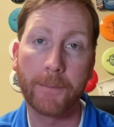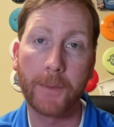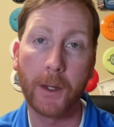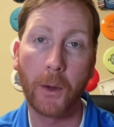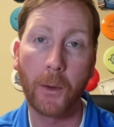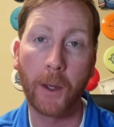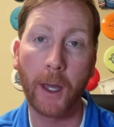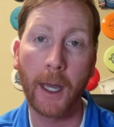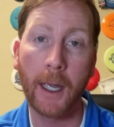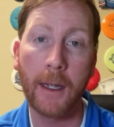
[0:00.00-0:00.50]

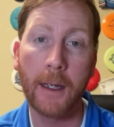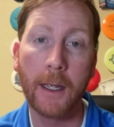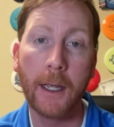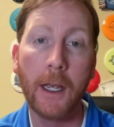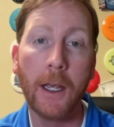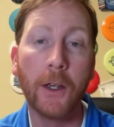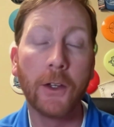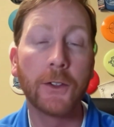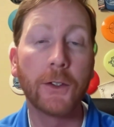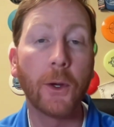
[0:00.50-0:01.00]
Okay,
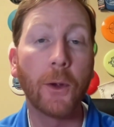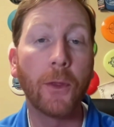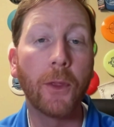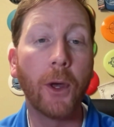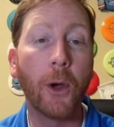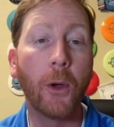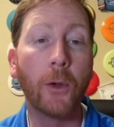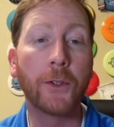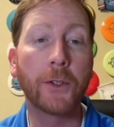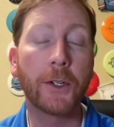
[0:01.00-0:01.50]
so
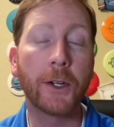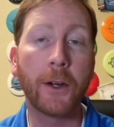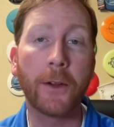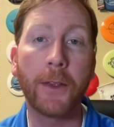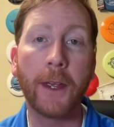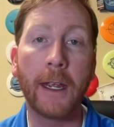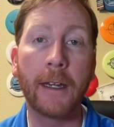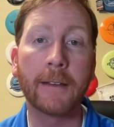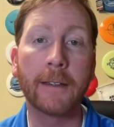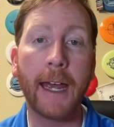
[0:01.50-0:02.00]
those are your
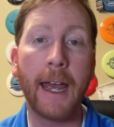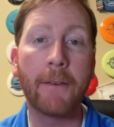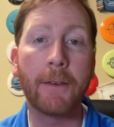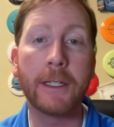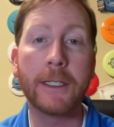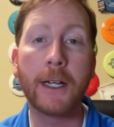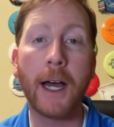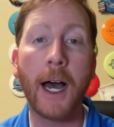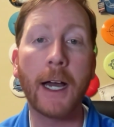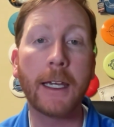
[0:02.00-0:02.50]
things. I have a
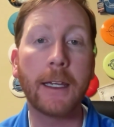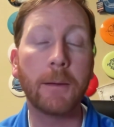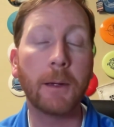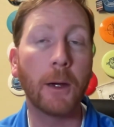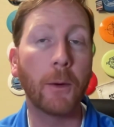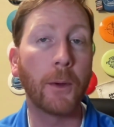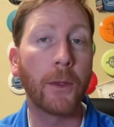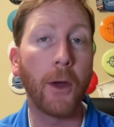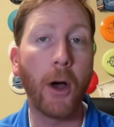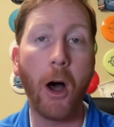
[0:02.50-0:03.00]

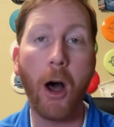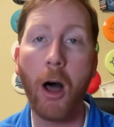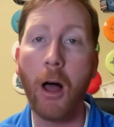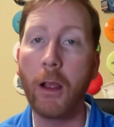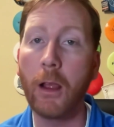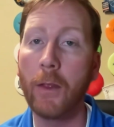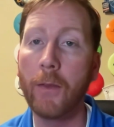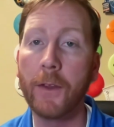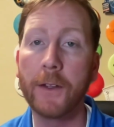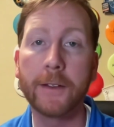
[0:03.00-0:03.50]
document with
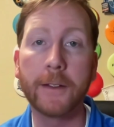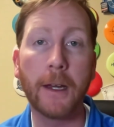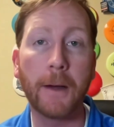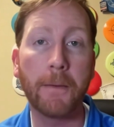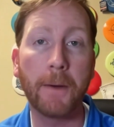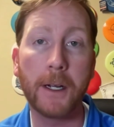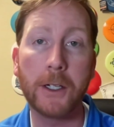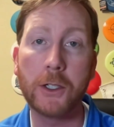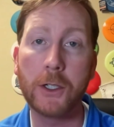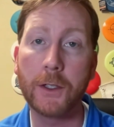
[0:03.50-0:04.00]
all of the
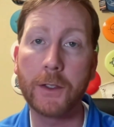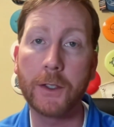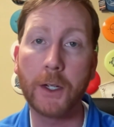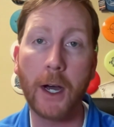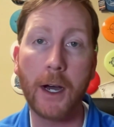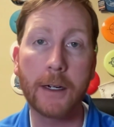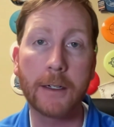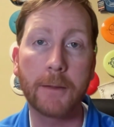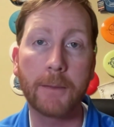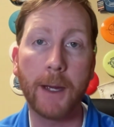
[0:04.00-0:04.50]
stuff I just
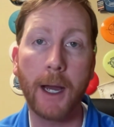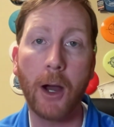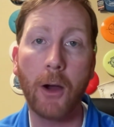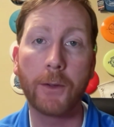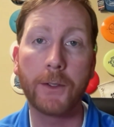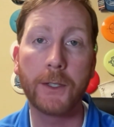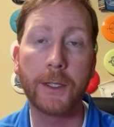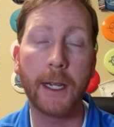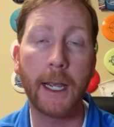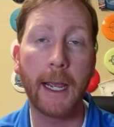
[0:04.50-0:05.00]
talked
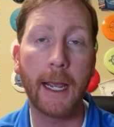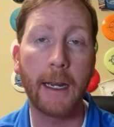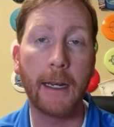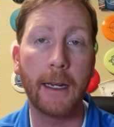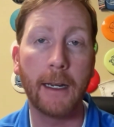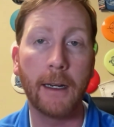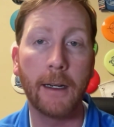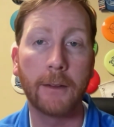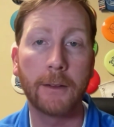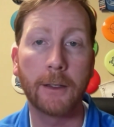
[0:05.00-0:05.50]
about, and
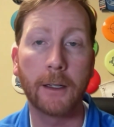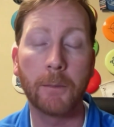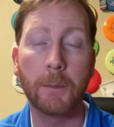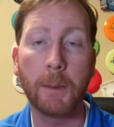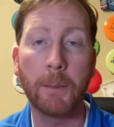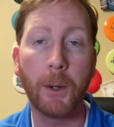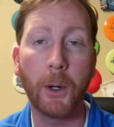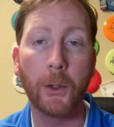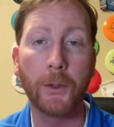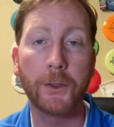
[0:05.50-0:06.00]
it is going to be
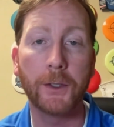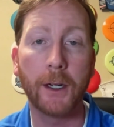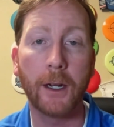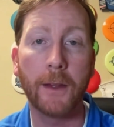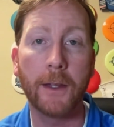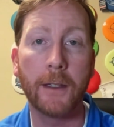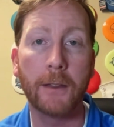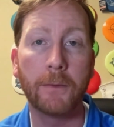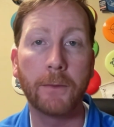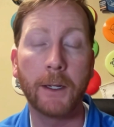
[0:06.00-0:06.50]
posted on
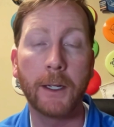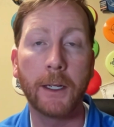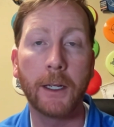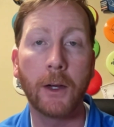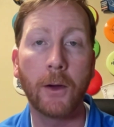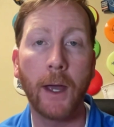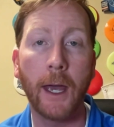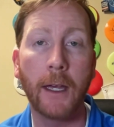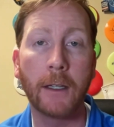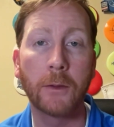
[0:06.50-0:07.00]
this
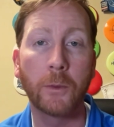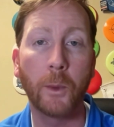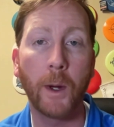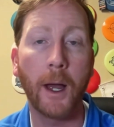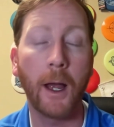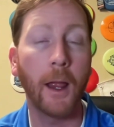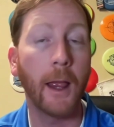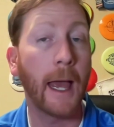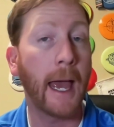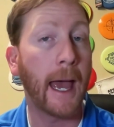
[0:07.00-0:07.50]
video as
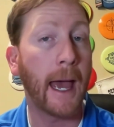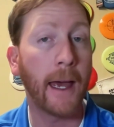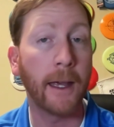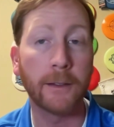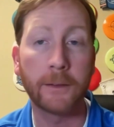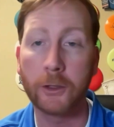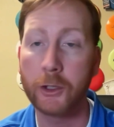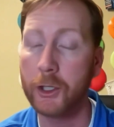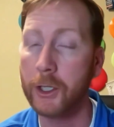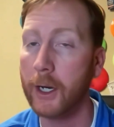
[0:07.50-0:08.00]
well
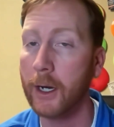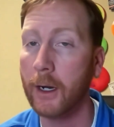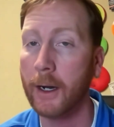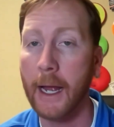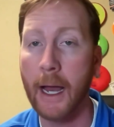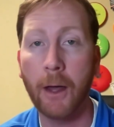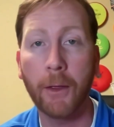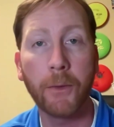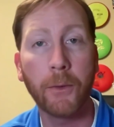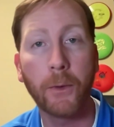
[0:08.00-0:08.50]
as shared
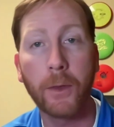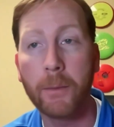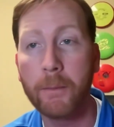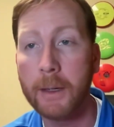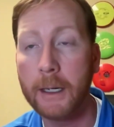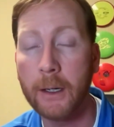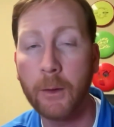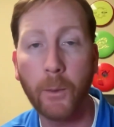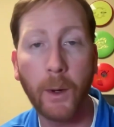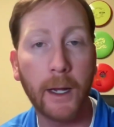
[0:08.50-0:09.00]
out through the
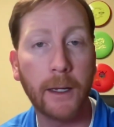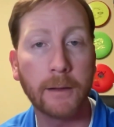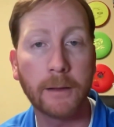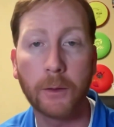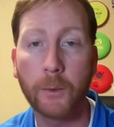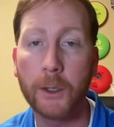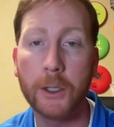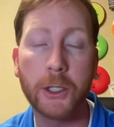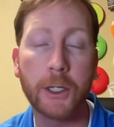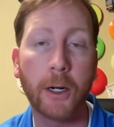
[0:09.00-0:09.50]
many ways
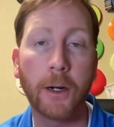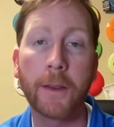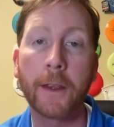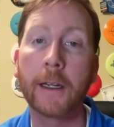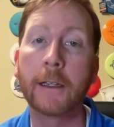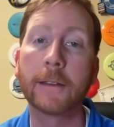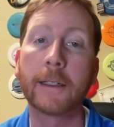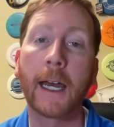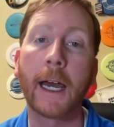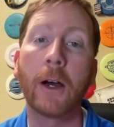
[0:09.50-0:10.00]
that we share
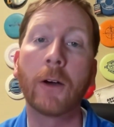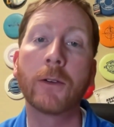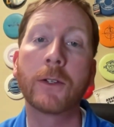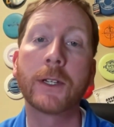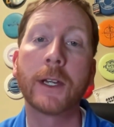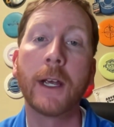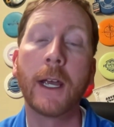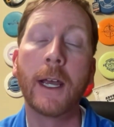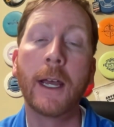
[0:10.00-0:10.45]
things out.